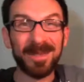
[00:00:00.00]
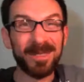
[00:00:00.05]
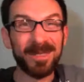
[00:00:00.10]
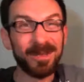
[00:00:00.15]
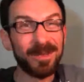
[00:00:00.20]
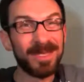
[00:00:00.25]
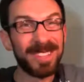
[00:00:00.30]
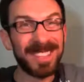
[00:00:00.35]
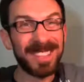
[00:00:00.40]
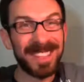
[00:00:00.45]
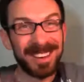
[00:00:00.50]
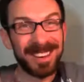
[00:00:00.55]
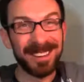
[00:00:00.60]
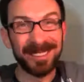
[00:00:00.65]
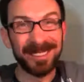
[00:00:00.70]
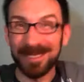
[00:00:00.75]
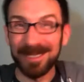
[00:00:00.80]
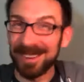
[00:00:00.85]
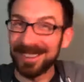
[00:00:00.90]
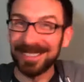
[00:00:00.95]
Through the air,
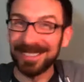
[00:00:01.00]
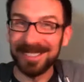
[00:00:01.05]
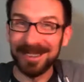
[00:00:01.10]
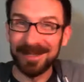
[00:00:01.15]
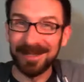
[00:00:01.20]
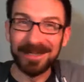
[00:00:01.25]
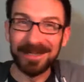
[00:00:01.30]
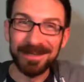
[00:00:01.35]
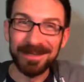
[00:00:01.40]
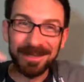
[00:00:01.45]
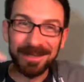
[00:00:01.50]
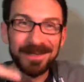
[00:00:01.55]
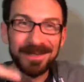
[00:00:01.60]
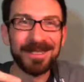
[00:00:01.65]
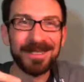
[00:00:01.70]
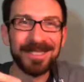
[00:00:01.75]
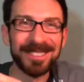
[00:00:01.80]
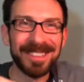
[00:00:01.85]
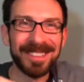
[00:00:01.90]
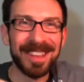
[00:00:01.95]
across the ocean for the
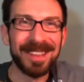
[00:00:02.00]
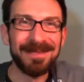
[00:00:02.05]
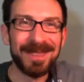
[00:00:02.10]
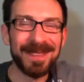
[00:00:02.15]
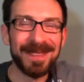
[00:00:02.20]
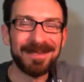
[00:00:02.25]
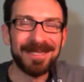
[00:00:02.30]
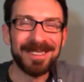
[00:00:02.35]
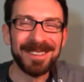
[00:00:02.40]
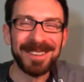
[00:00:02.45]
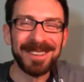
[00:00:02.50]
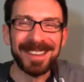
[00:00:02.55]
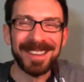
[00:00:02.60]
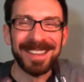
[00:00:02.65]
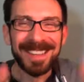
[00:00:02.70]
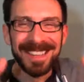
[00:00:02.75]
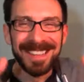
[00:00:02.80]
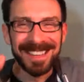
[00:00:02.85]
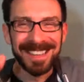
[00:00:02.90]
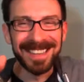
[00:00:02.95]
first time ever,
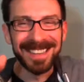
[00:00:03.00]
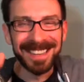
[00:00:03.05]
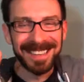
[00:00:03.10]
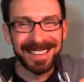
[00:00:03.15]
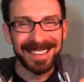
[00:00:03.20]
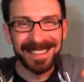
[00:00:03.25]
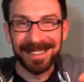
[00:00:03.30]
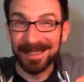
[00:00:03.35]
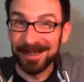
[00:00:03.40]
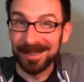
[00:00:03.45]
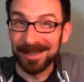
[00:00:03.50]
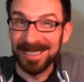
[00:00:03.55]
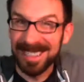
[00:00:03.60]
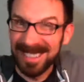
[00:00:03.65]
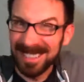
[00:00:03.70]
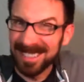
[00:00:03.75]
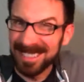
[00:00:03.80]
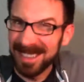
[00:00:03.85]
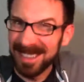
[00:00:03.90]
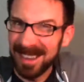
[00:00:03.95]
there
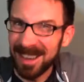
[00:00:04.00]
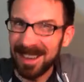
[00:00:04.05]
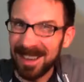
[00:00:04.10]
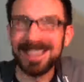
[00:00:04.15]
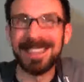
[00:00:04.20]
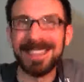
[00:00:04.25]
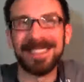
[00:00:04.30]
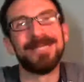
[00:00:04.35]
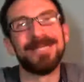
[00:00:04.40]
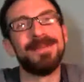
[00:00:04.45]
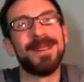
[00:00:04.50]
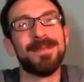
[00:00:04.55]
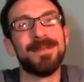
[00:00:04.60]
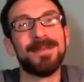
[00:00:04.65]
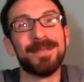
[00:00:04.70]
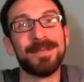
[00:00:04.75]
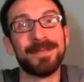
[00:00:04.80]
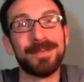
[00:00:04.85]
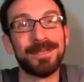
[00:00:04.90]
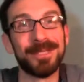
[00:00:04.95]
is an audience
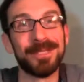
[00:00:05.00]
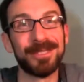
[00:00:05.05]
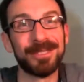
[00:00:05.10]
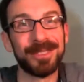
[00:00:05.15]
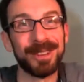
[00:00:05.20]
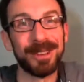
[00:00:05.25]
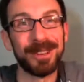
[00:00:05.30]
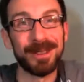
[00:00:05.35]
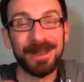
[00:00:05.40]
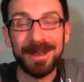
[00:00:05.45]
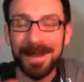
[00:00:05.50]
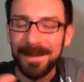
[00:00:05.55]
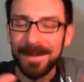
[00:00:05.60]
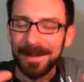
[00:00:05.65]
member for the show.